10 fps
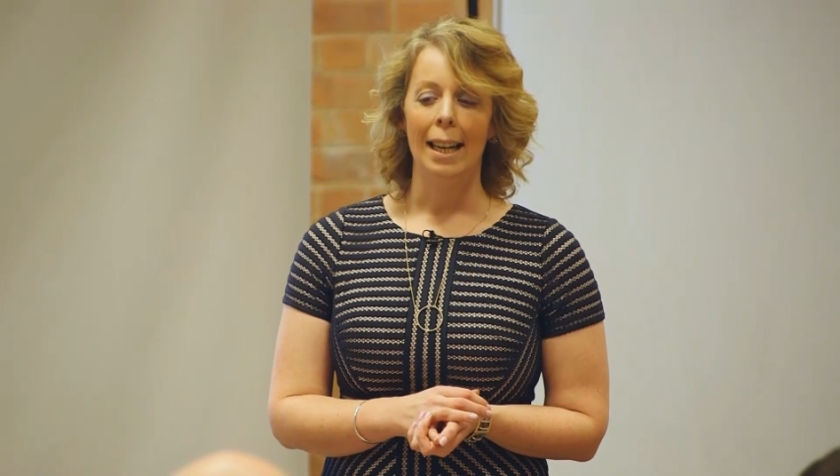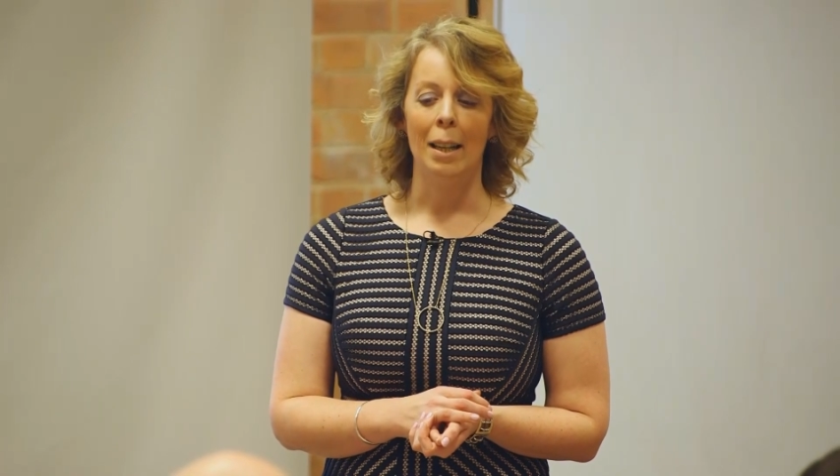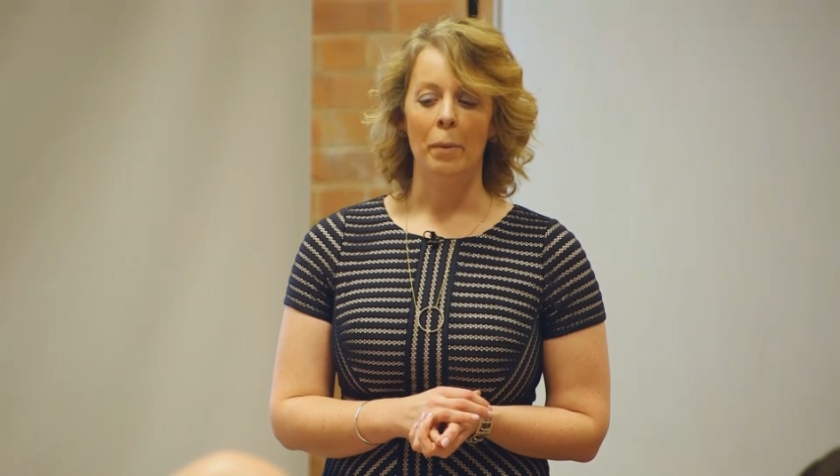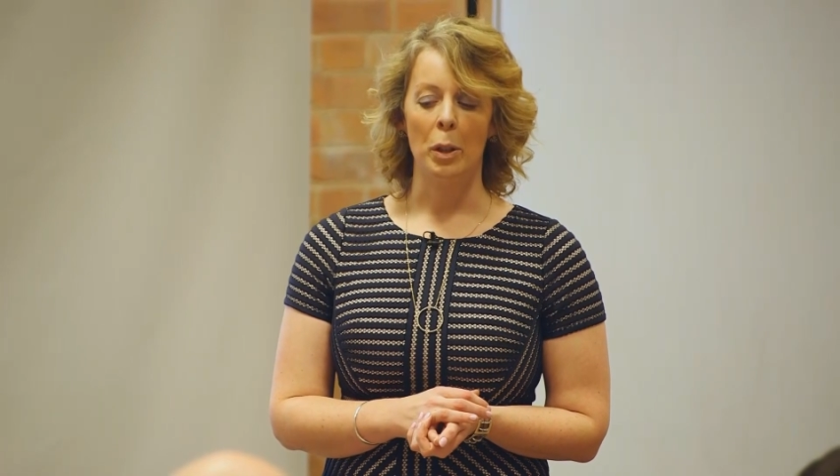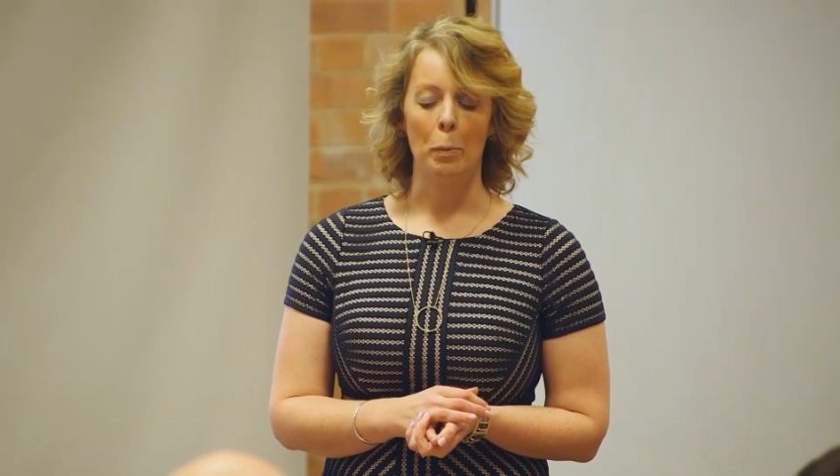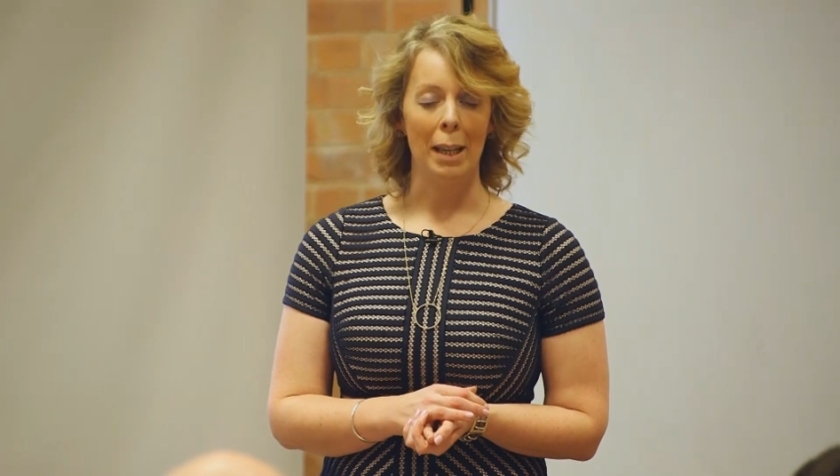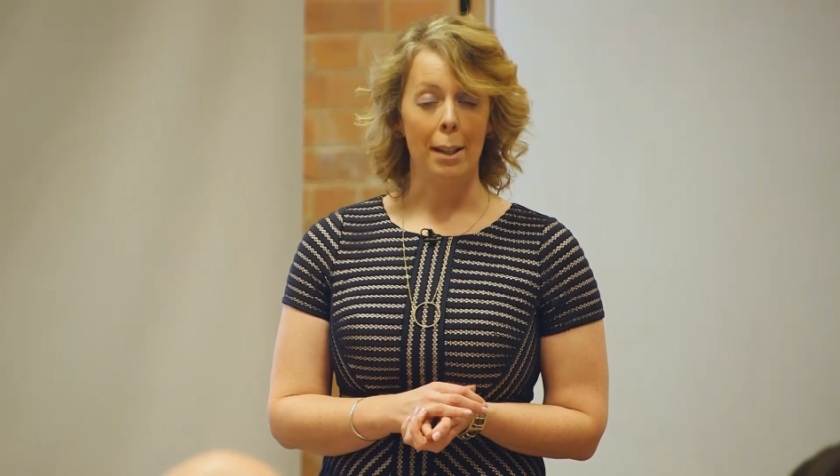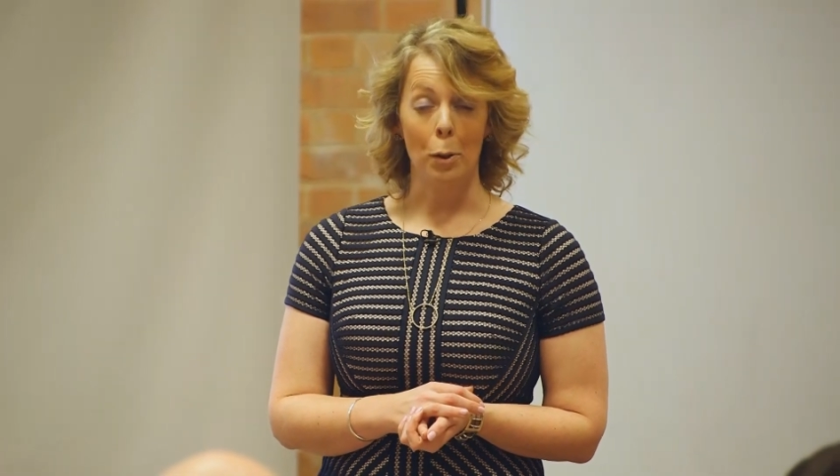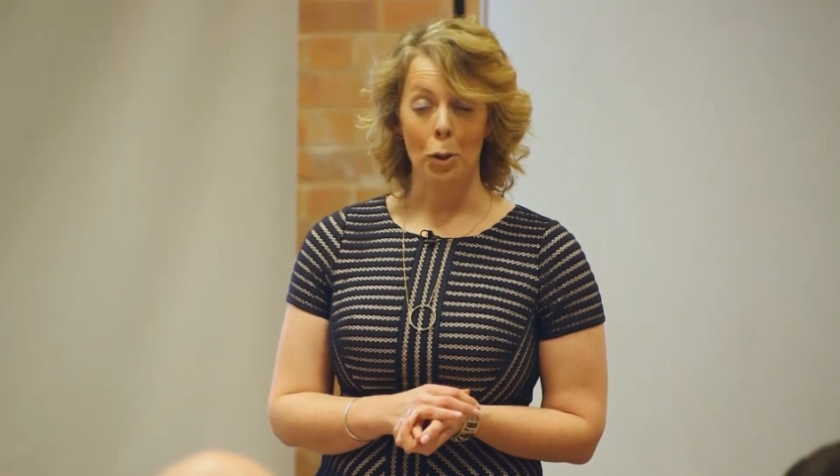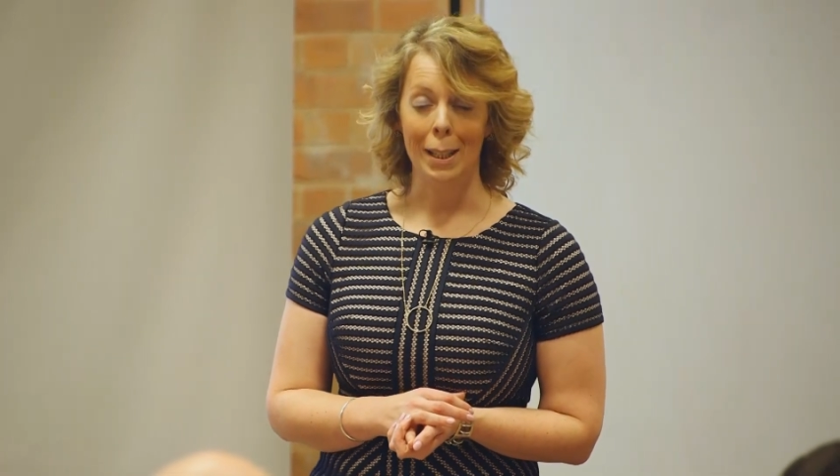There's been
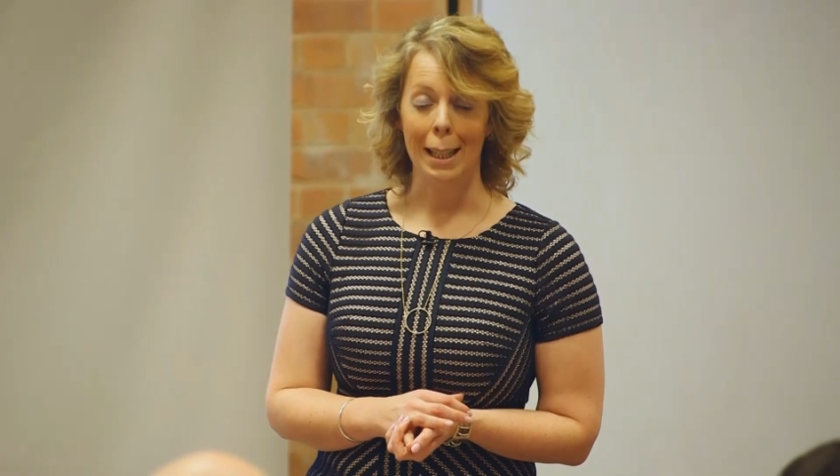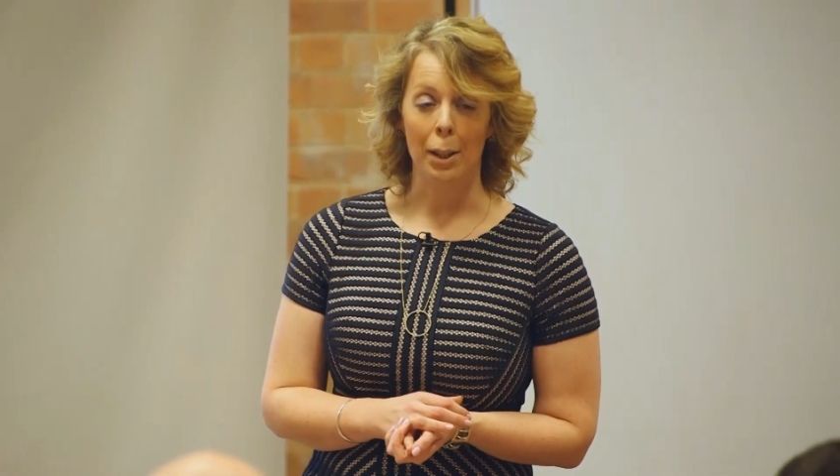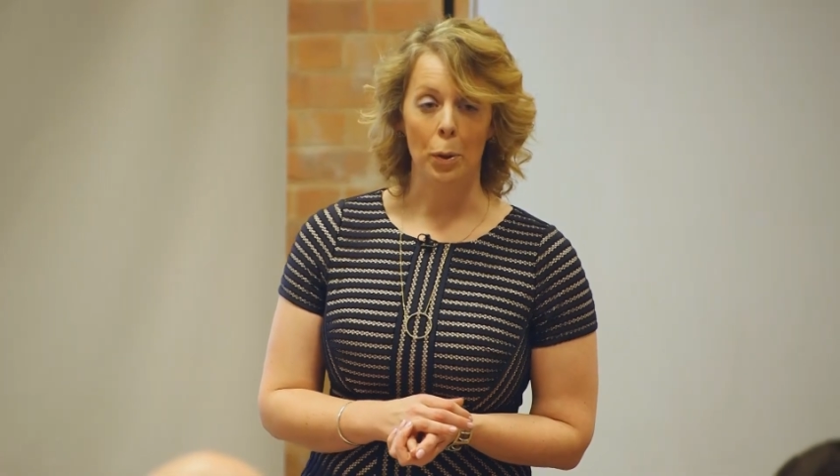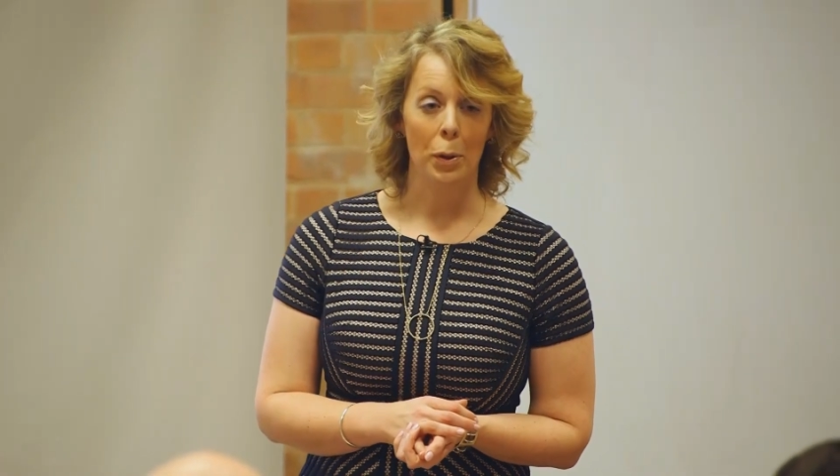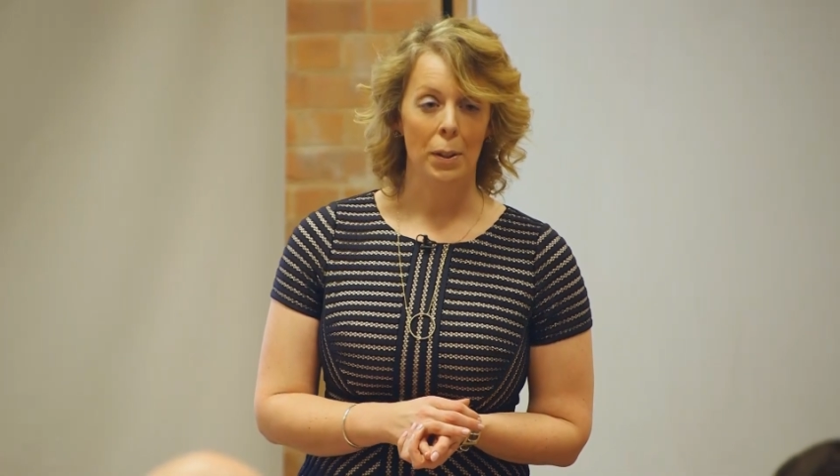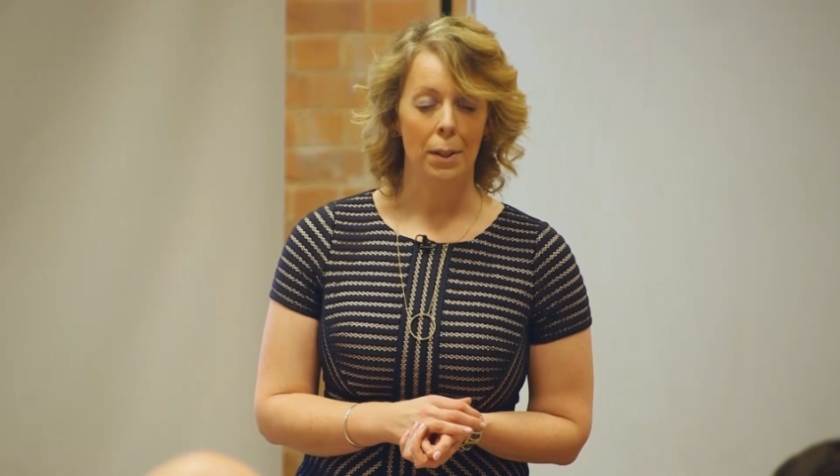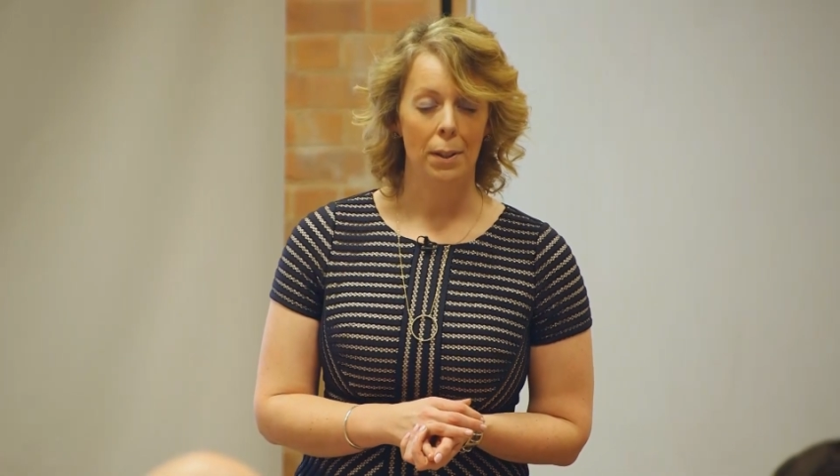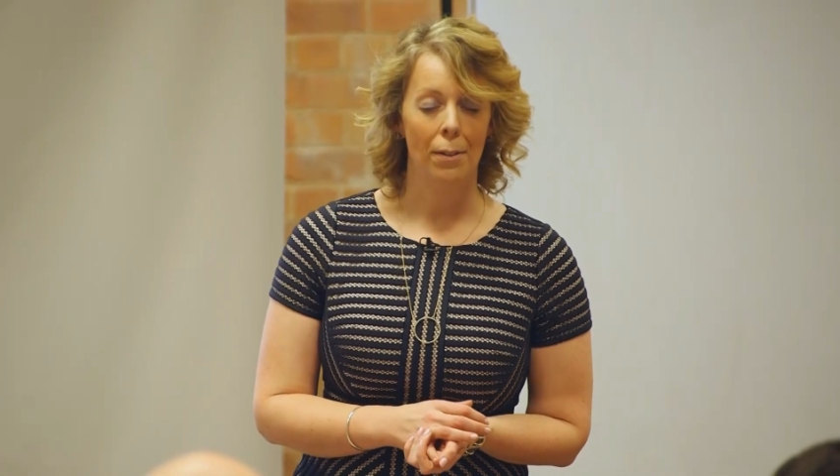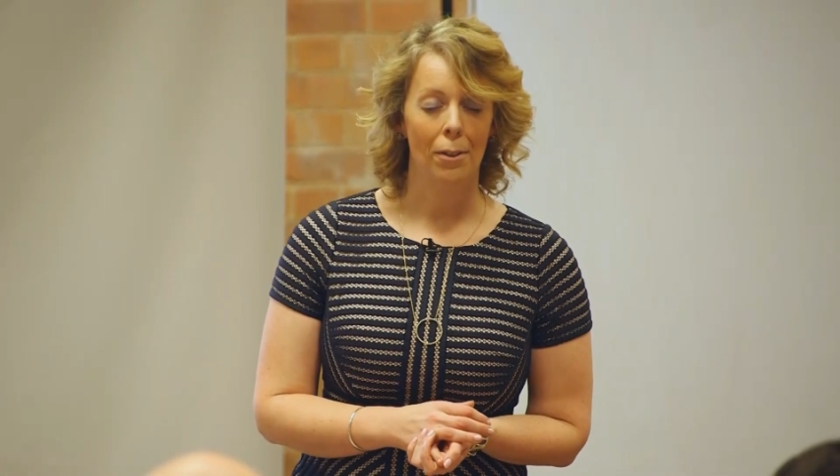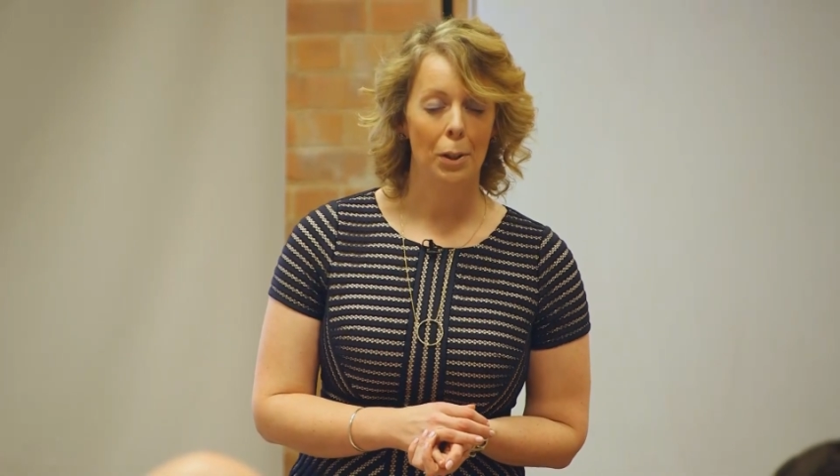no training
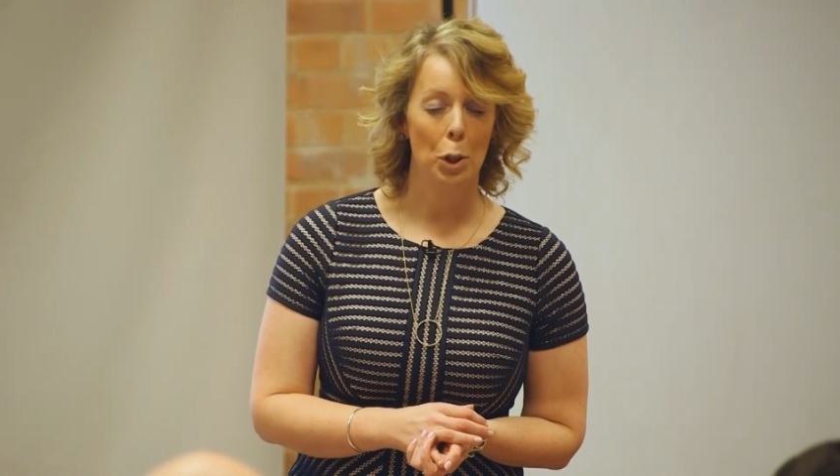courses for